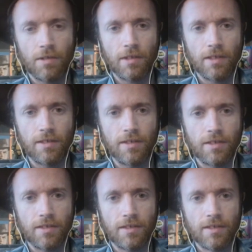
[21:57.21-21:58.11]
Sonny just
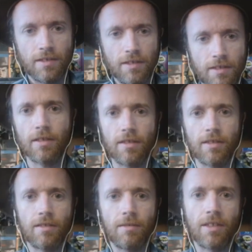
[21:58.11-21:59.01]

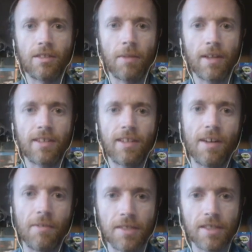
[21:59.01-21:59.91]
wasn't expecting
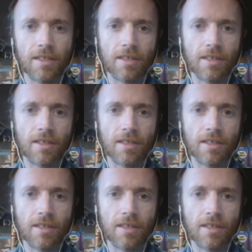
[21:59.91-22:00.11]
that, was he?